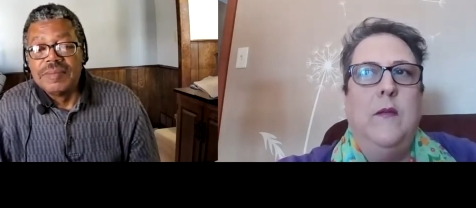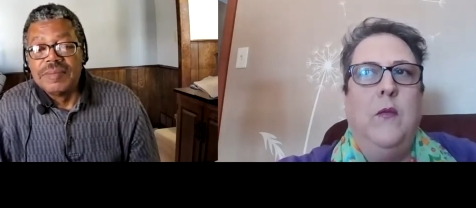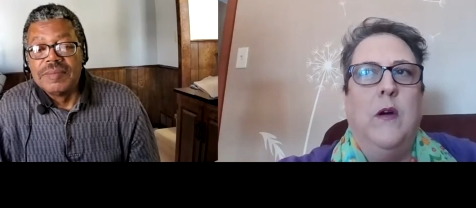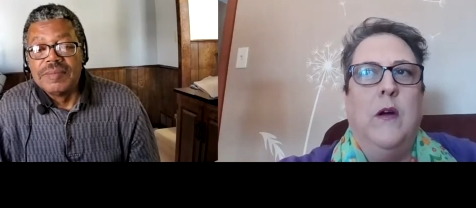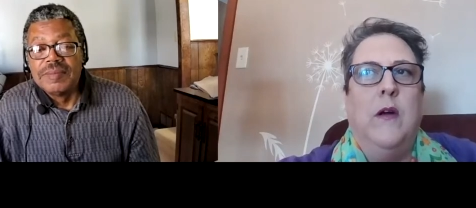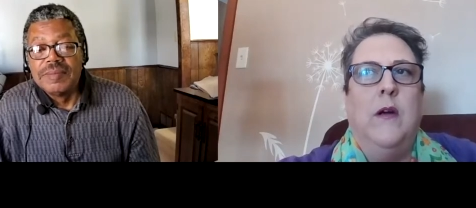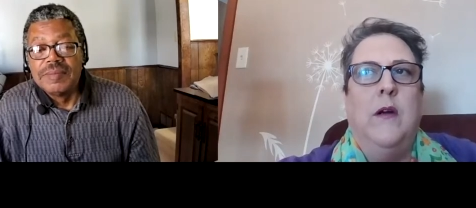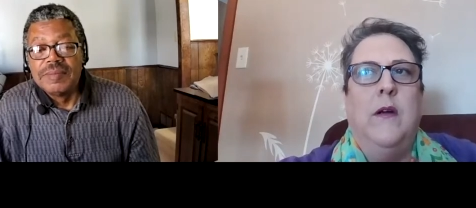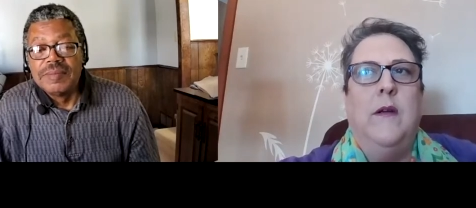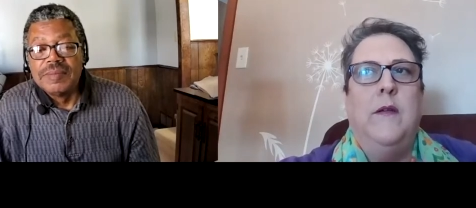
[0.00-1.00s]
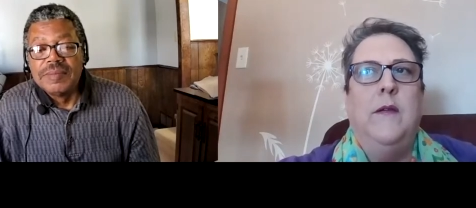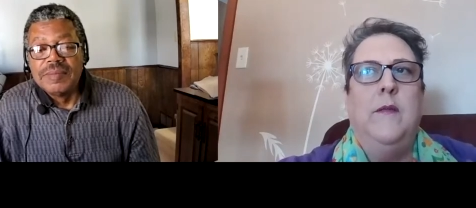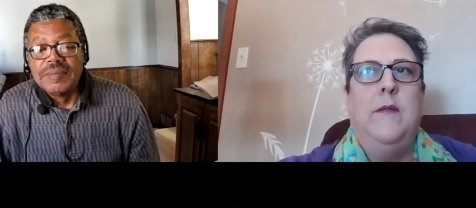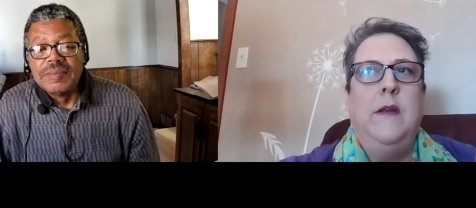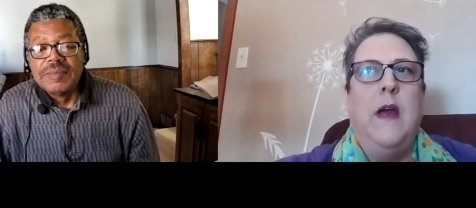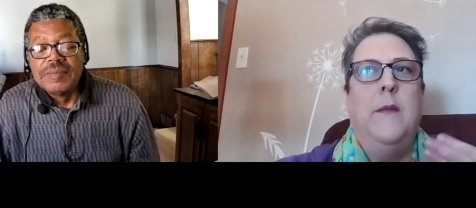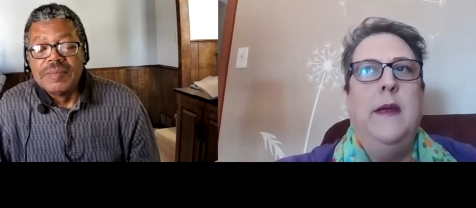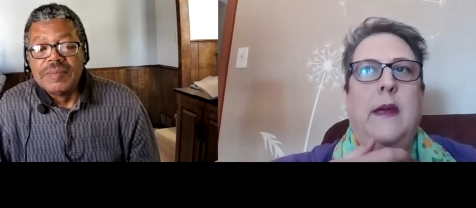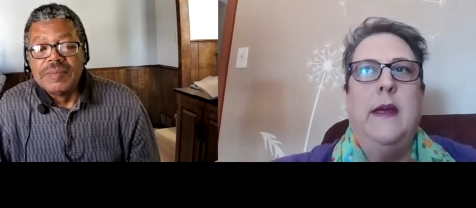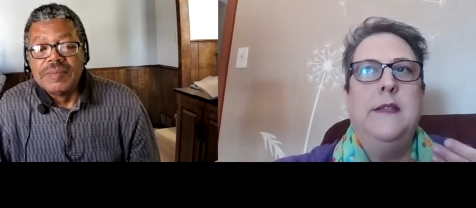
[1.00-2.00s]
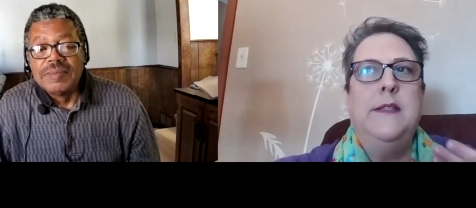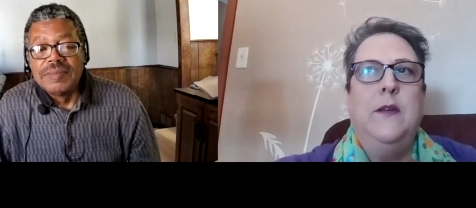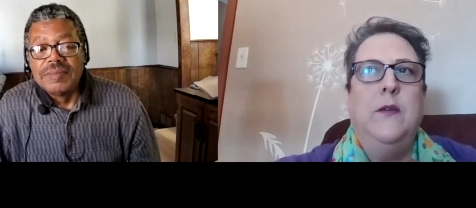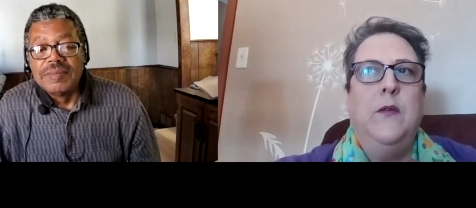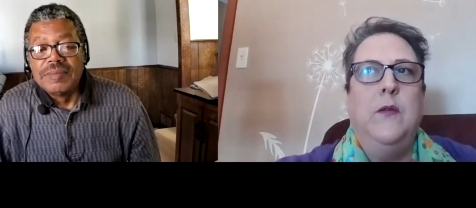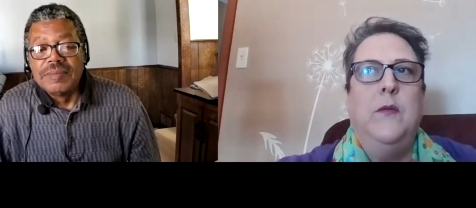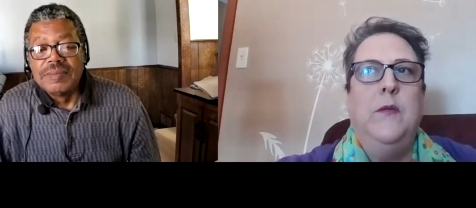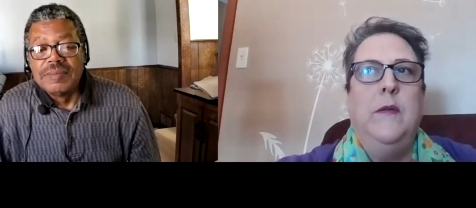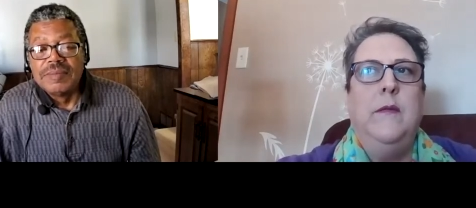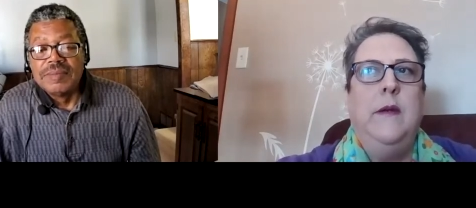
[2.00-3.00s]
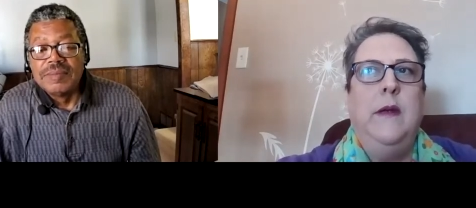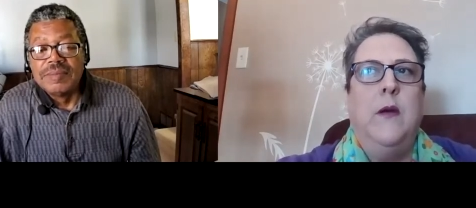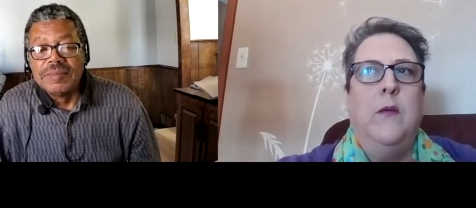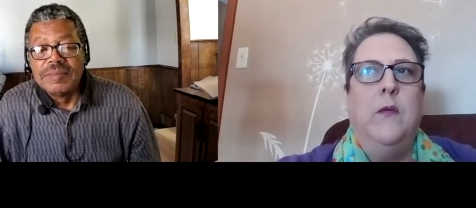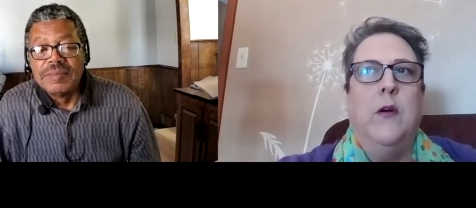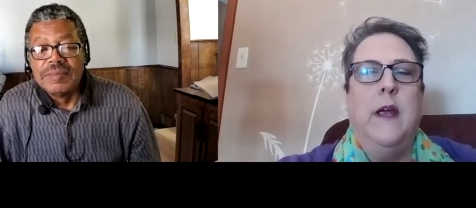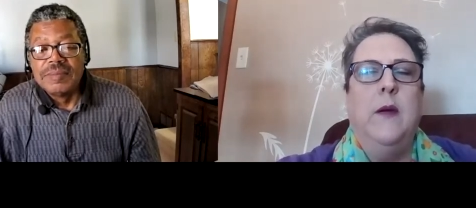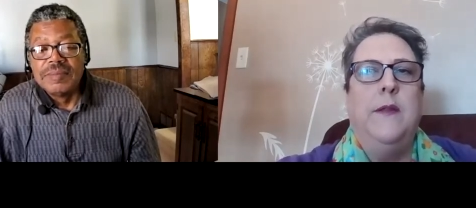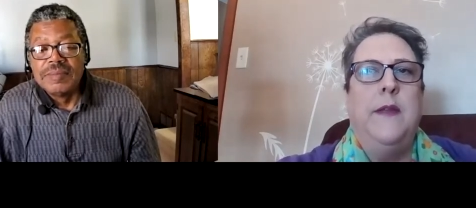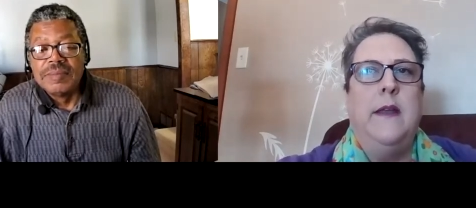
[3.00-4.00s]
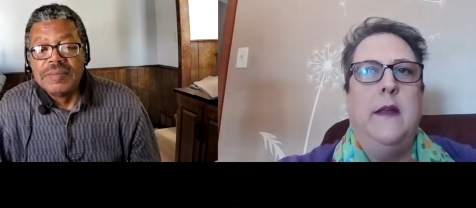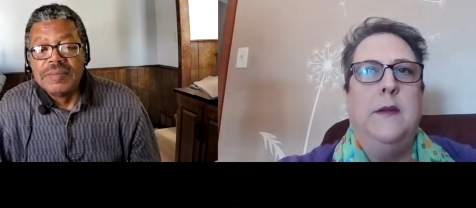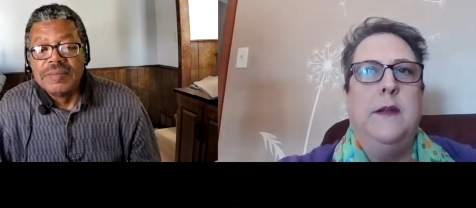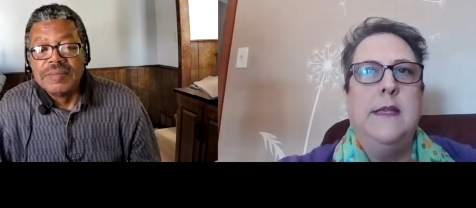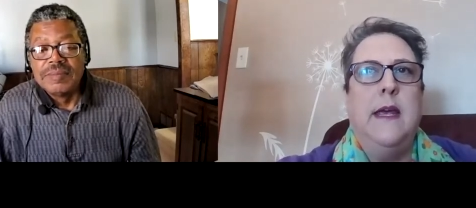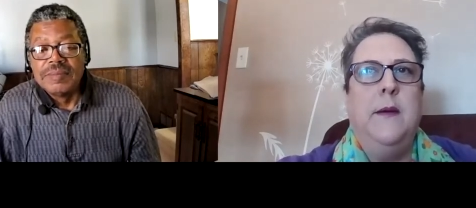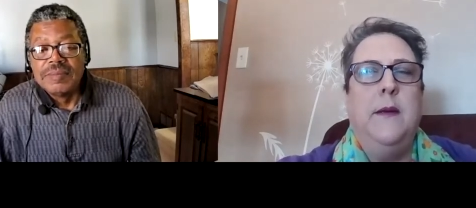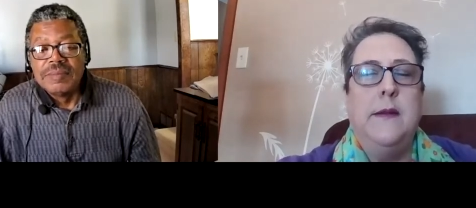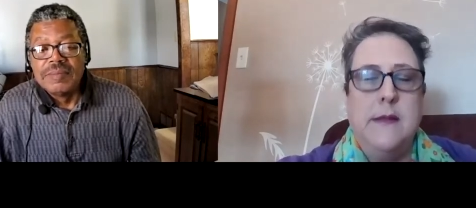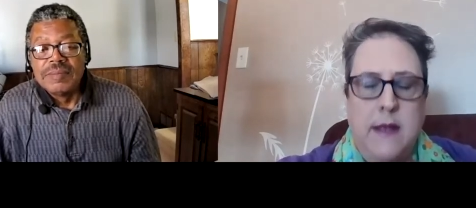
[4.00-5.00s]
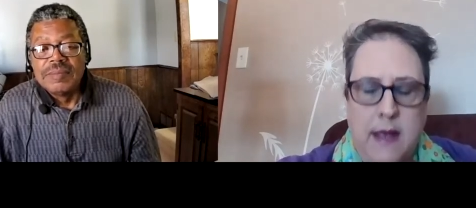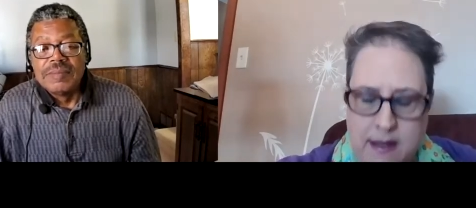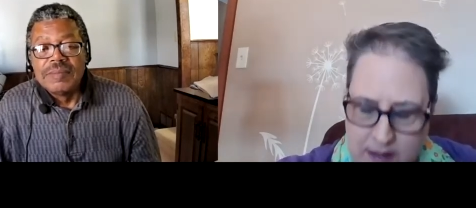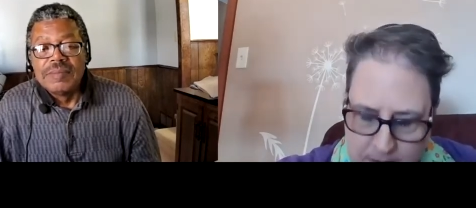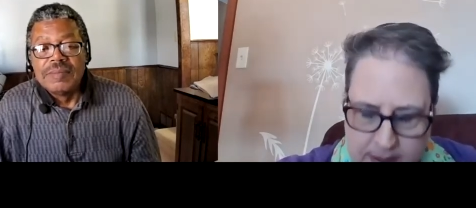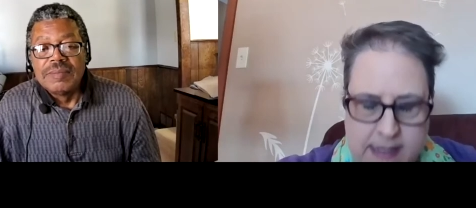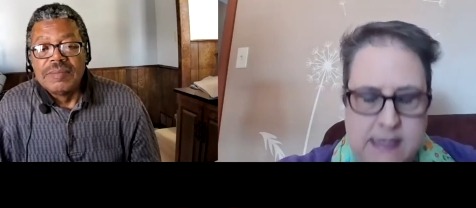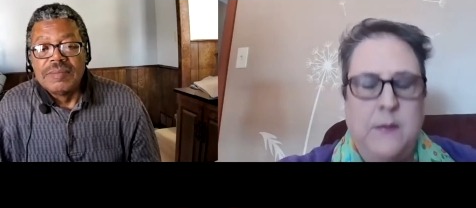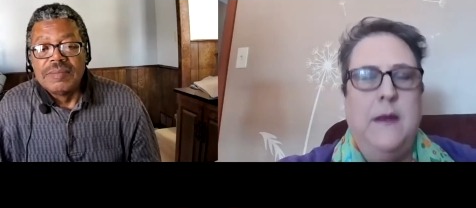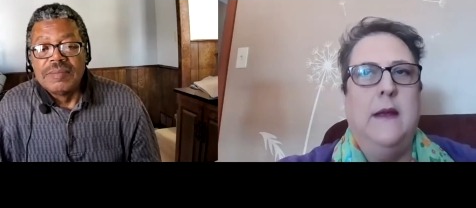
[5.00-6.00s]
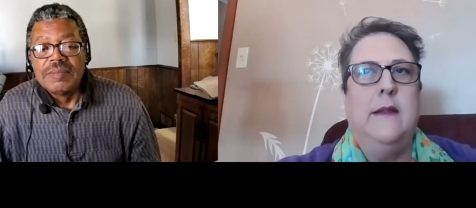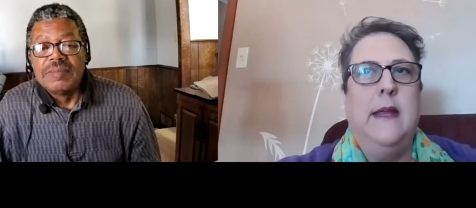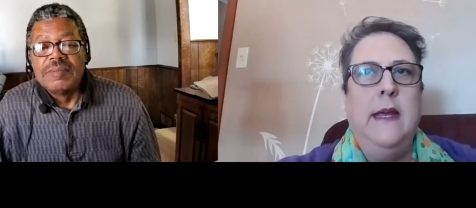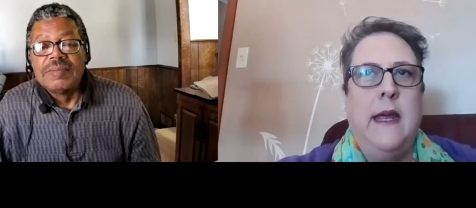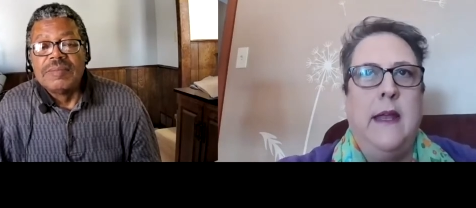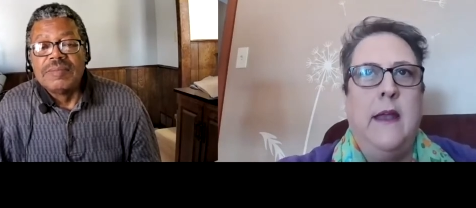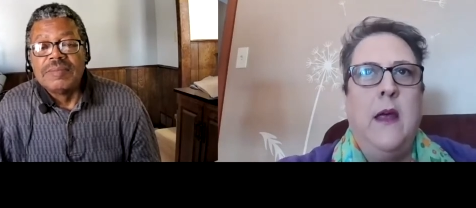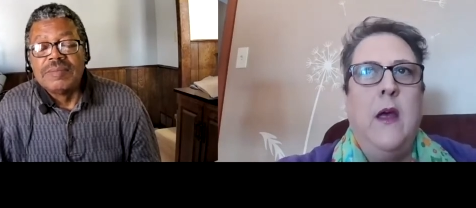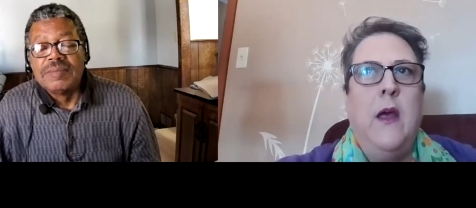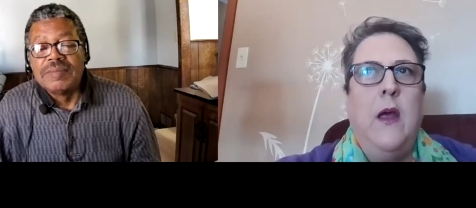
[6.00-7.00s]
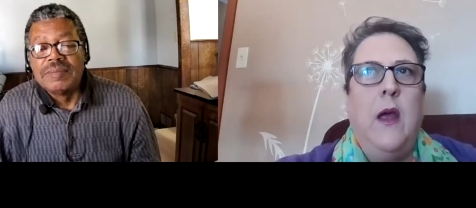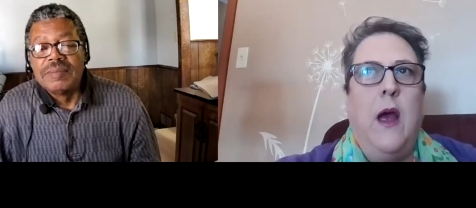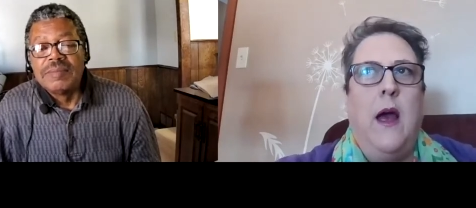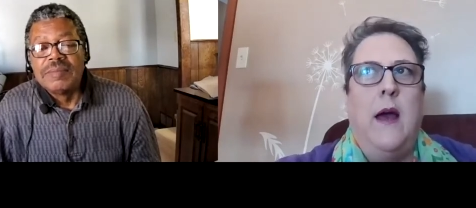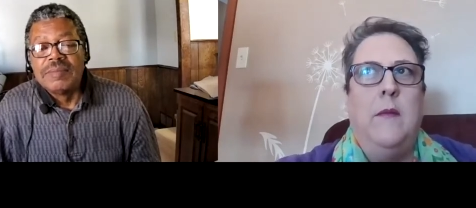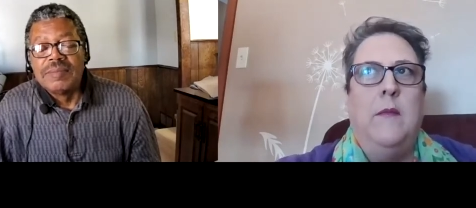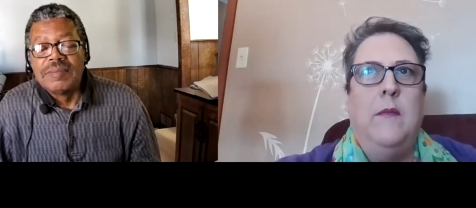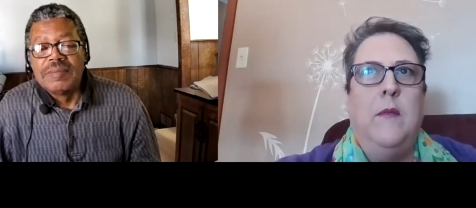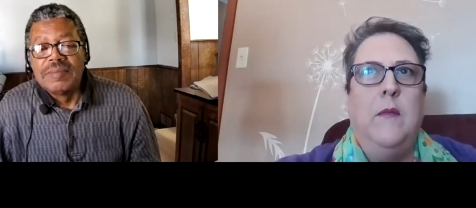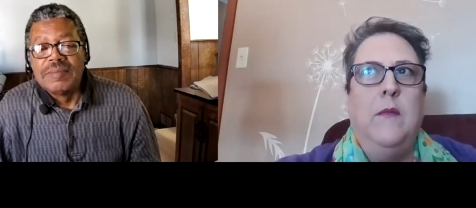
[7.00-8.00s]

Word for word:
Speaker 1: were coming into, you know, working with NAACP, NAACP in Lincoln, um,